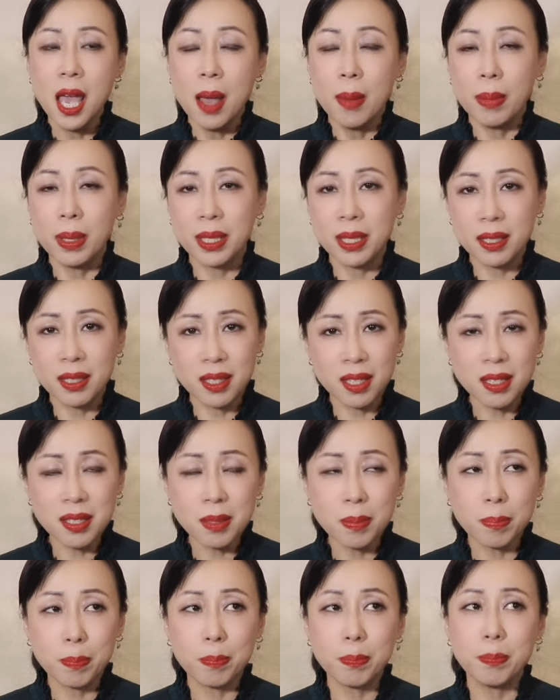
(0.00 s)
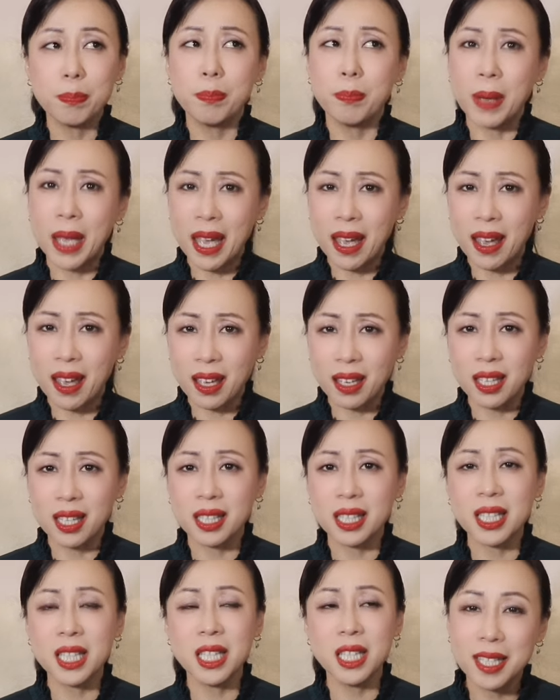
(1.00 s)
But this
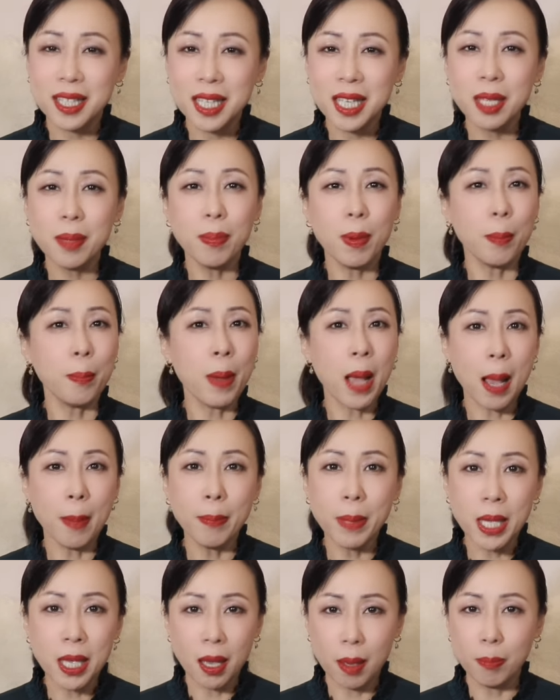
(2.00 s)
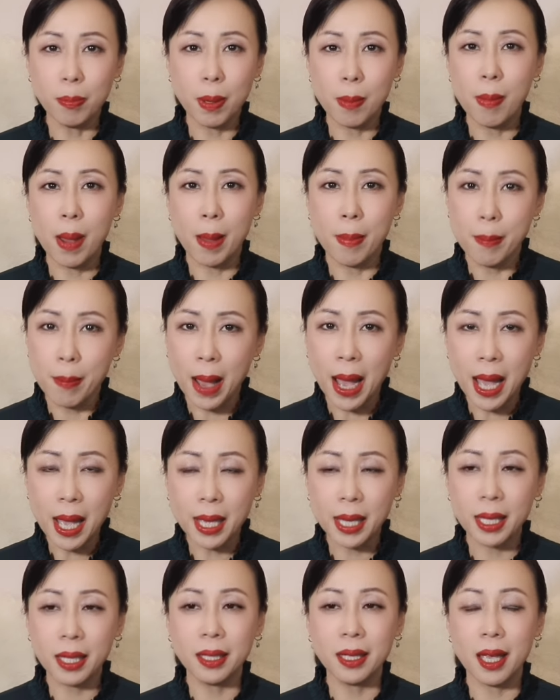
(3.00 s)
bag keep popping up on my
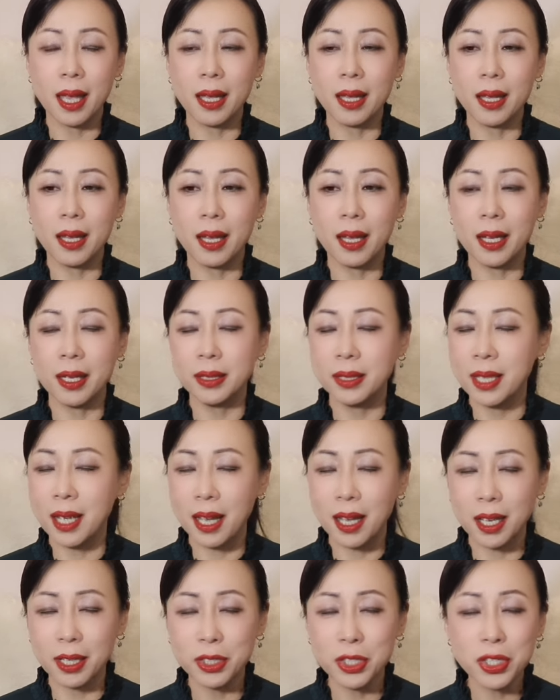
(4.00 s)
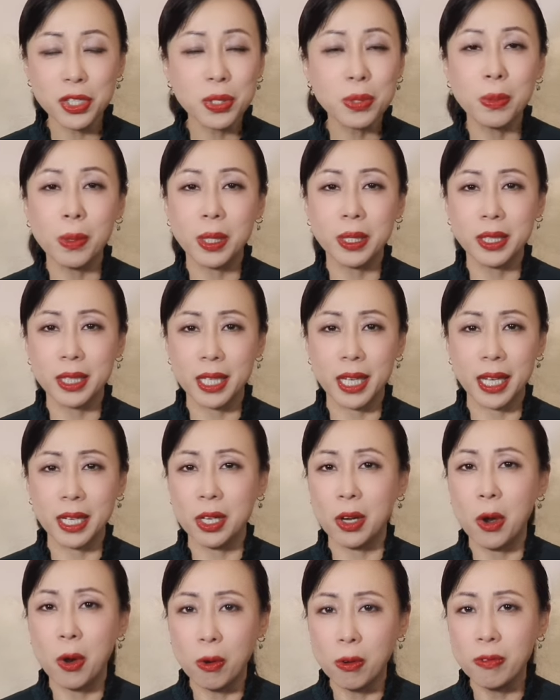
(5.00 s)
mind, and I just want to get
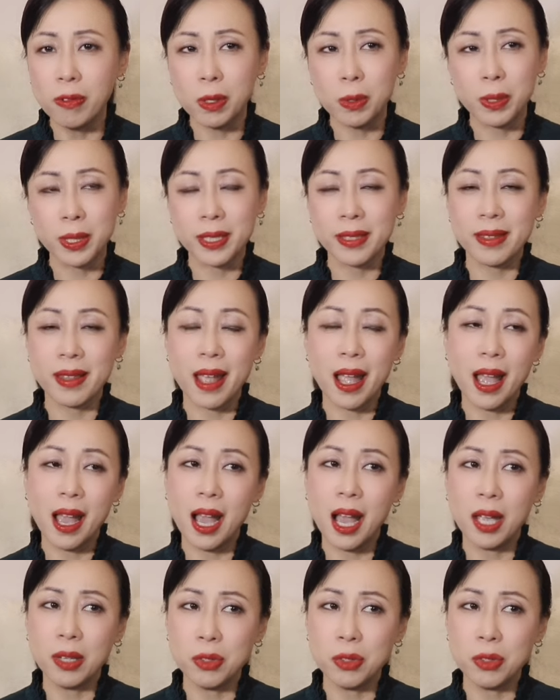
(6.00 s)
over with that.